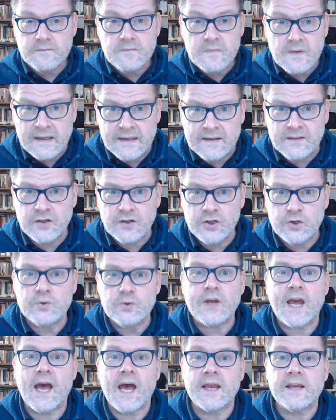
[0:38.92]
in the
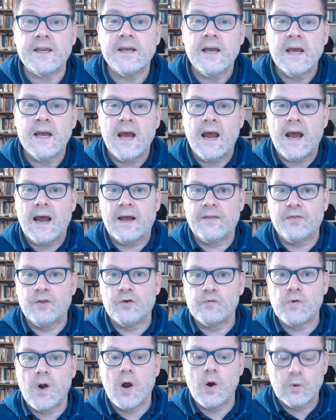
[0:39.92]
UK and the
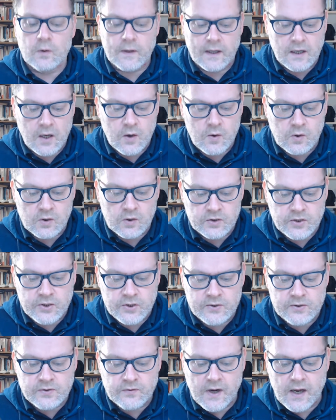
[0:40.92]
role that local
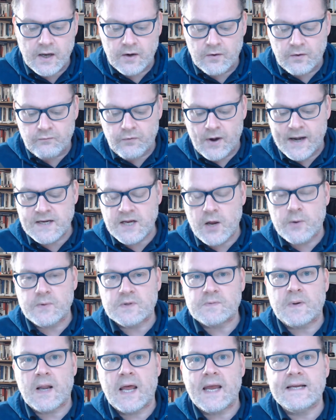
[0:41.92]
radio
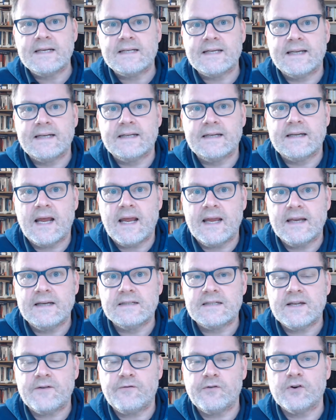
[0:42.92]
has played in
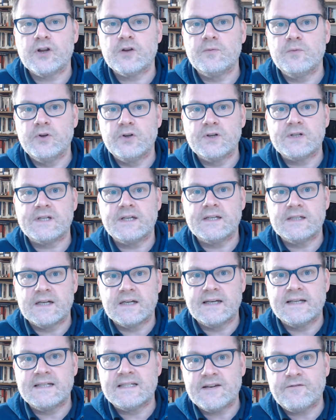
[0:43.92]
different communities
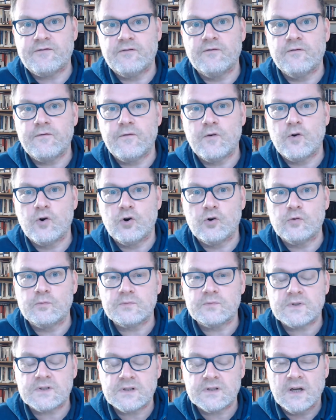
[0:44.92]
and in different
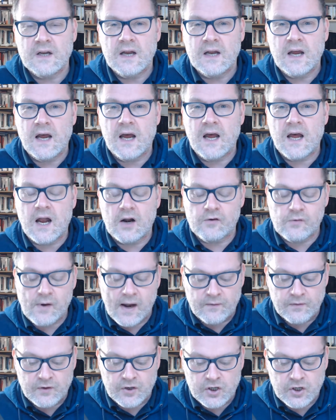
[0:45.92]
forms
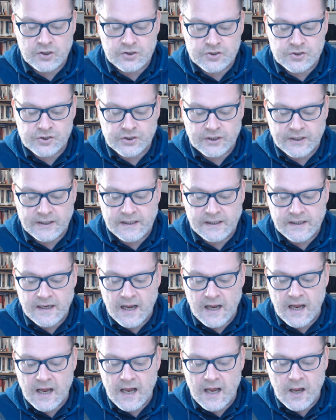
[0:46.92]
around the country.
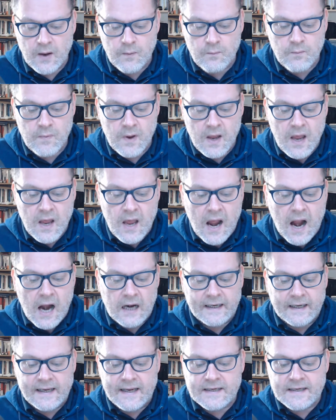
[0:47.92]
And
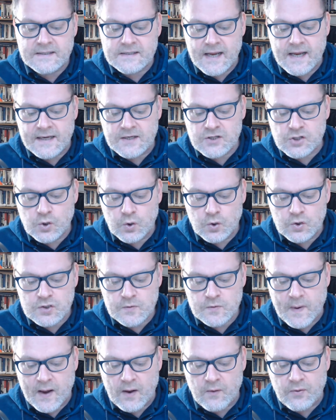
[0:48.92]
it talks
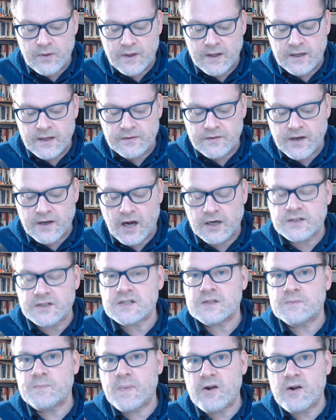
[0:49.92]
about the kind of
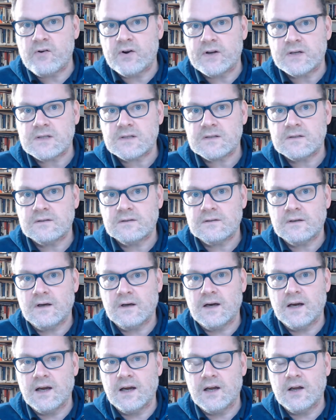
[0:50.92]
spirit
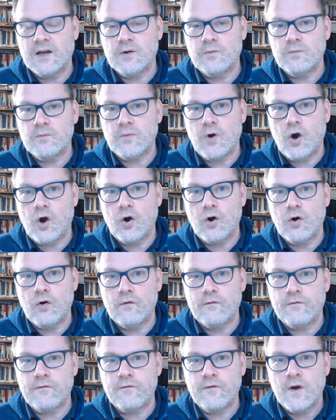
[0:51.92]

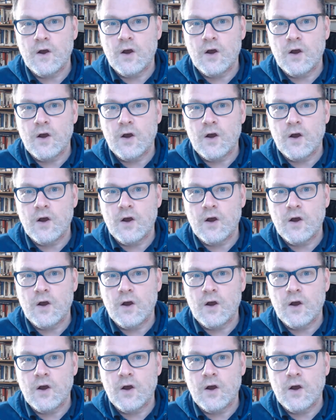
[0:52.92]
of